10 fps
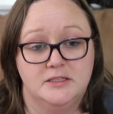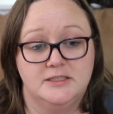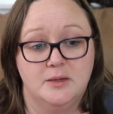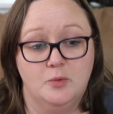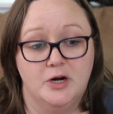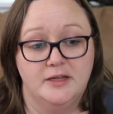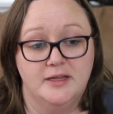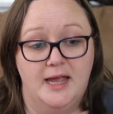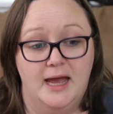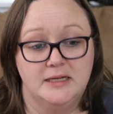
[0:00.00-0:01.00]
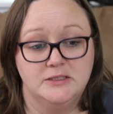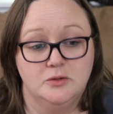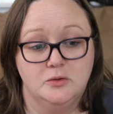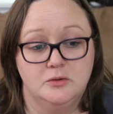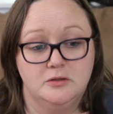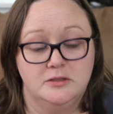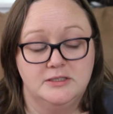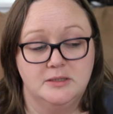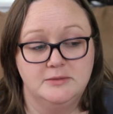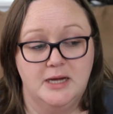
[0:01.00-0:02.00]
somewhere at the castle,
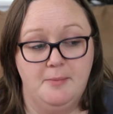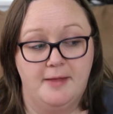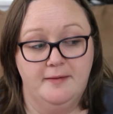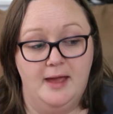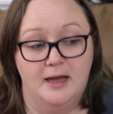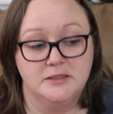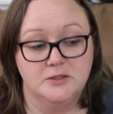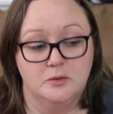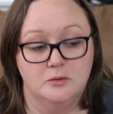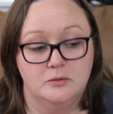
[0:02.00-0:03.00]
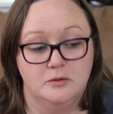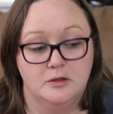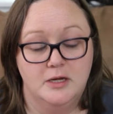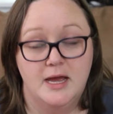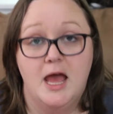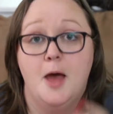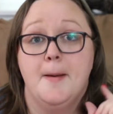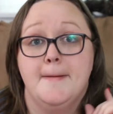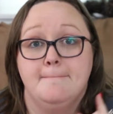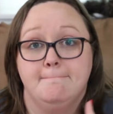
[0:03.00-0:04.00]
sometime at the castle.
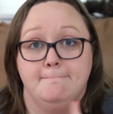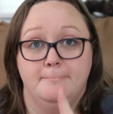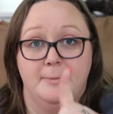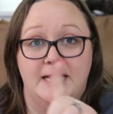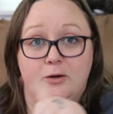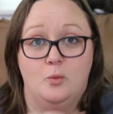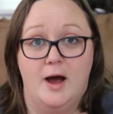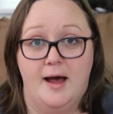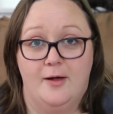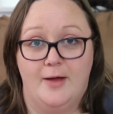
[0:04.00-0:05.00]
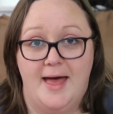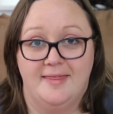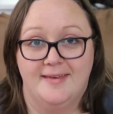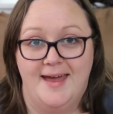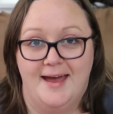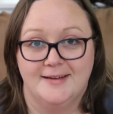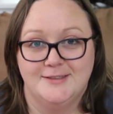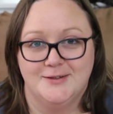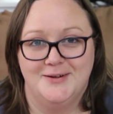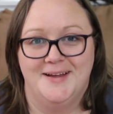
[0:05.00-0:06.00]
Meanwhile, at the
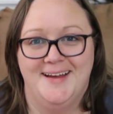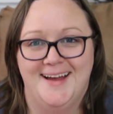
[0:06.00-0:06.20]
castle,